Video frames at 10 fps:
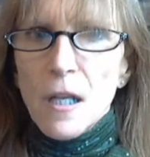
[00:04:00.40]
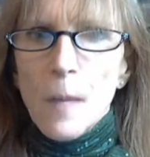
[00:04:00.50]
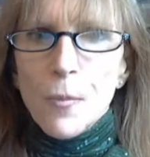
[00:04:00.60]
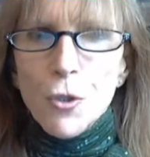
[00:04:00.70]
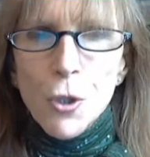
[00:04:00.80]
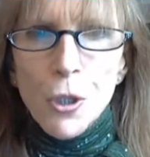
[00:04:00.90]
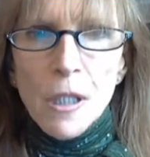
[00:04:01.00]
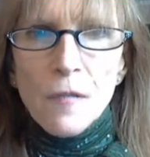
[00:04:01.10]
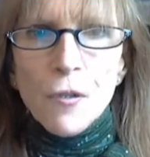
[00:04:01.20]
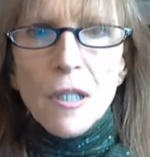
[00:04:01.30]
an
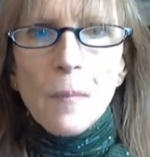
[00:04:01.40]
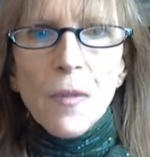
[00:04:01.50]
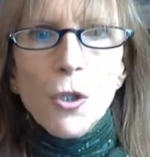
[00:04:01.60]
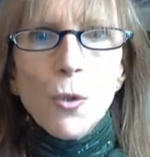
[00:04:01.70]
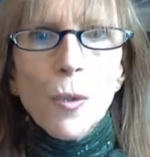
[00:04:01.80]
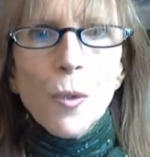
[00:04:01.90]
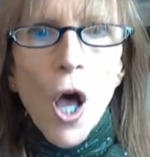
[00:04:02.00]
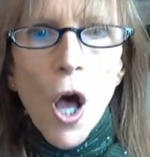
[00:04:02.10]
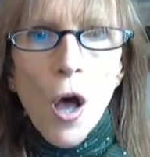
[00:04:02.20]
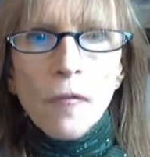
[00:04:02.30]
opportunity for something you
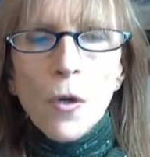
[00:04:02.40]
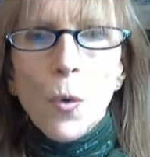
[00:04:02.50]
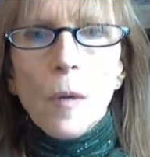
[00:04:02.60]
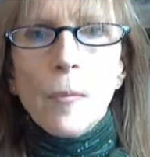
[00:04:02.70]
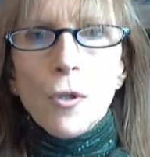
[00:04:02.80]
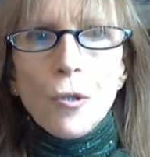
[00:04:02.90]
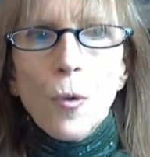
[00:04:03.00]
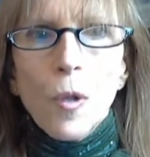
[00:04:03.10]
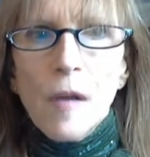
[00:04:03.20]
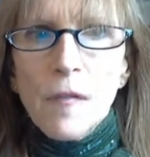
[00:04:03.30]
love or a
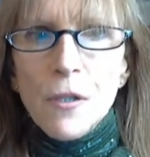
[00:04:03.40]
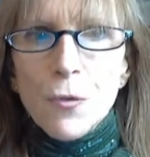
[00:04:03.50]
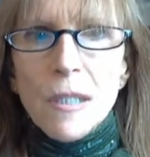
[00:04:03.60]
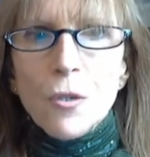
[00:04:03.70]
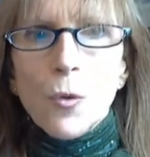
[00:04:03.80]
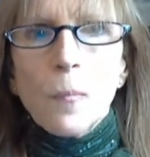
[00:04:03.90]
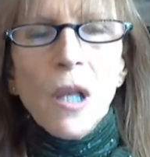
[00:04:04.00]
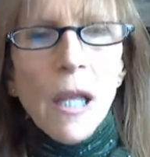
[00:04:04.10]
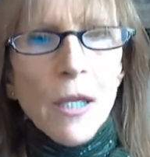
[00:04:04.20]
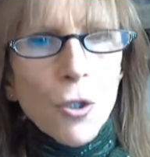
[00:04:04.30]
personal love interest or
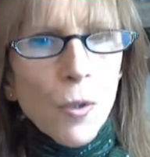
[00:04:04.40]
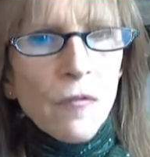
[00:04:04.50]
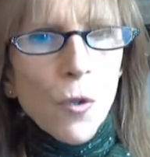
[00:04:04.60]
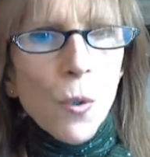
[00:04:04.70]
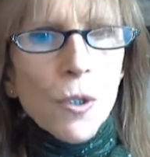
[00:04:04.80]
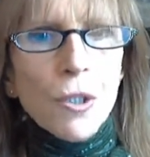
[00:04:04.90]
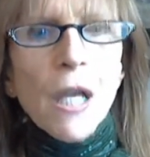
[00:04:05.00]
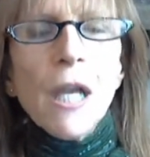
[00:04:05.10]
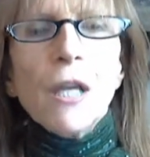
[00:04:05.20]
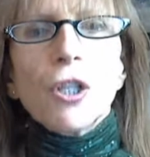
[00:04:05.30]
pleasure of yours
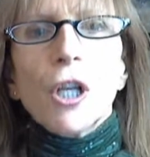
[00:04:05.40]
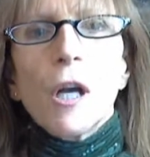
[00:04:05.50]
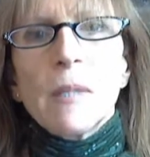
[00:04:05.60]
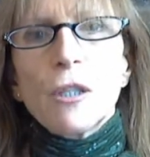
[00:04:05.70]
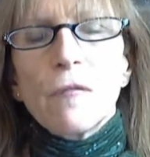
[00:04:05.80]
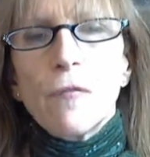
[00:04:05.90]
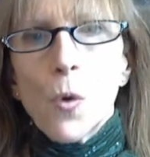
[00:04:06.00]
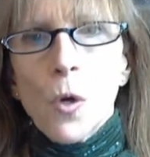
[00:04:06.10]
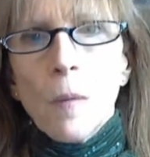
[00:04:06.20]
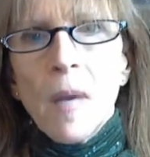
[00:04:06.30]
to come into
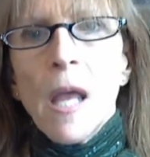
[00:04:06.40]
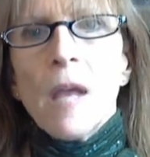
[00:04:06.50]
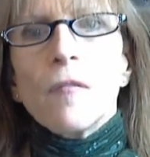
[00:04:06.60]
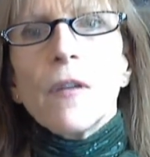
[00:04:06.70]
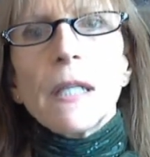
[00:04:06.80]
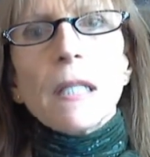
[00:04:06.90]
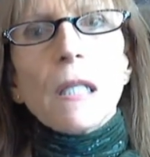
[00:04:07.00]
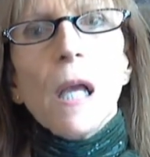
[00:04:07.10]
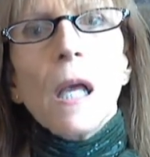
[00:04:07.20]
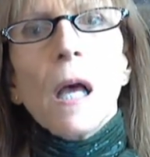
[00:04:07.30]
form. Venus
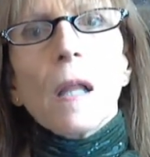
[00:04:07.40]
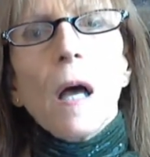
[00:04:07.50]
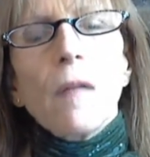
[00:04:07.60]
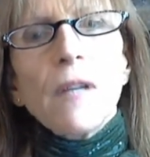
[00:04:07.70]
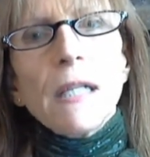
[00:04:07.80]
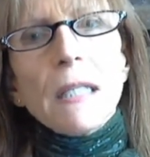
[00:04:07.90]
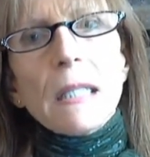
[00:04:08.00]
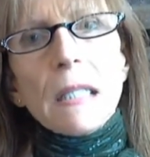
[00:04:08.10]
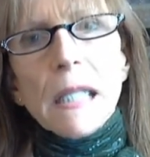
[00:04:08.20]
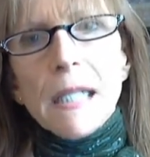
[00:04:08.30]

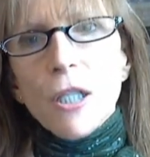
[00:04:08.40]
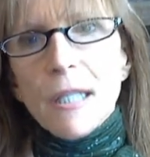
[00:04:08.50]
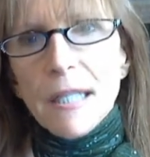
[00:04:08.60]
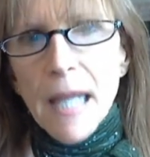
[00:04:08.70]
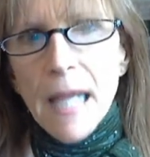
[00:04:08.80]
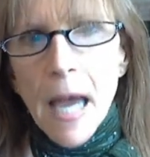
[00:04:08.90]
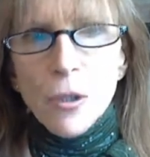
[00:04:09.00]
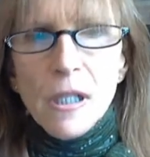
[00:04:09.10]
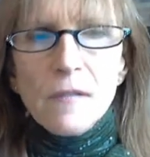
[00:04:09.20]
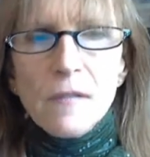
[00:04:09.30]
Venus's link to
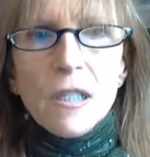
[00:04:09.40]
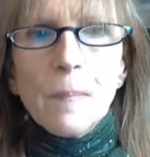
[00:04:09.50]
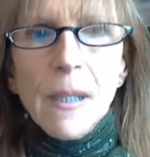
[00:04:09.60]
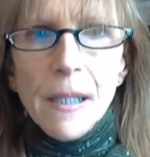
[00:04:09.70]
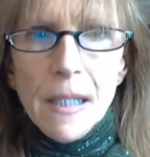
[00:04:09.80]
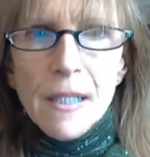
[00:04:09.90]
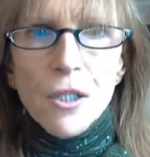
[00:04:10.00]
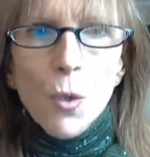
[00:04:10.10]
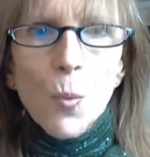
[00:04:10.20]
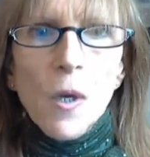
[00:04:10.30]
Saturn gives stability,
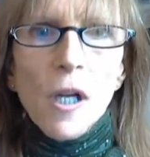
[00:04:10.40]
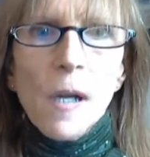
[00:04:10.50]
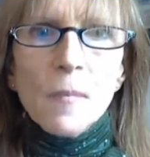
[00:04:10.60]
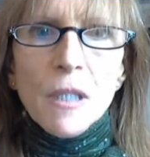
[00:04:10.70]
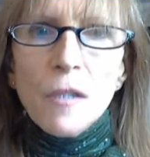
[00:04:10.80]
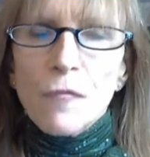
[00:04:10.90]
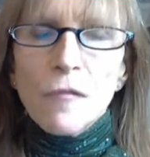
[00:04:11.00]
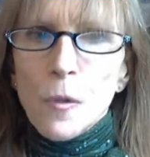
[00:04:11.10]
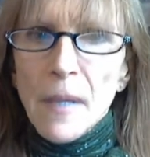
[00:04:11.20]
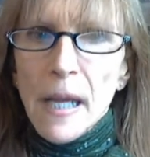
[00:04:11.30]
so what comes into
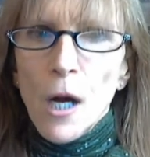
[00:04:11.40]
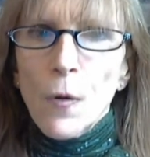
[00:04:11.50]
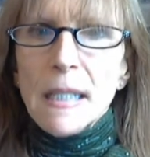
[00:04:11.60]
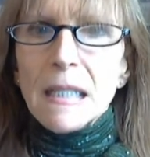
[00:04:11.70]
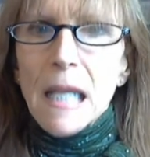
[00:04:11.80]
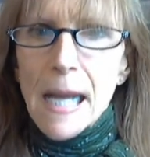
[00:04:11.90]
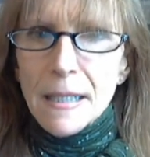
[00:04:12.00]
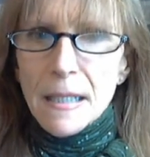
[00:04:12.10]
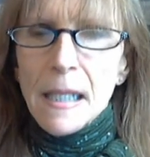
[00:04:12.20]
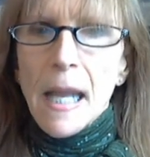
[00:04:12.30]
form now is
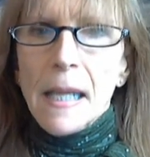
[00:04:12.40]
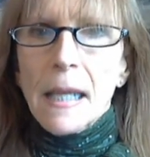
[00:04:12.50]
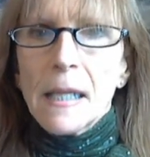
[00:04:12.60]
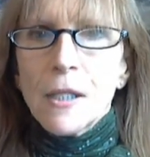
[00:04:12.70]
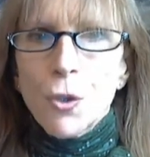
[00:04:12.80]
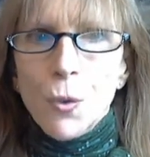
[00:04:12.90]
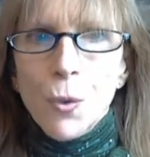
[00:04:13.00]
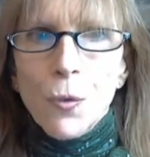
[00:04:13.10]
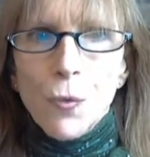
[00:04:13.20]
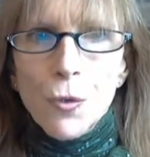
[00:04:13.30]
lasting and can
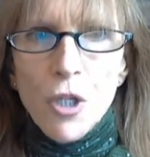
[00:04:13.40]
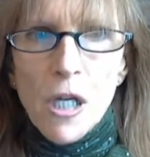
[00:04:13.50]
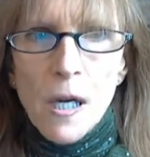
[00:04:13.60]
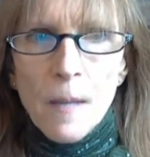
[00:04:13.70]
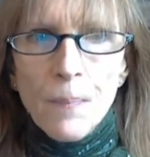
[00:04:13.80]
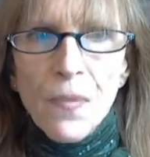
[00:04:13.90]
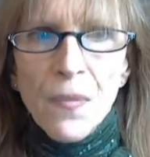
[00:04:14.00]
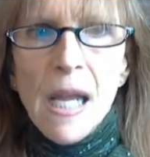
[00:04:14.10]
endure through time.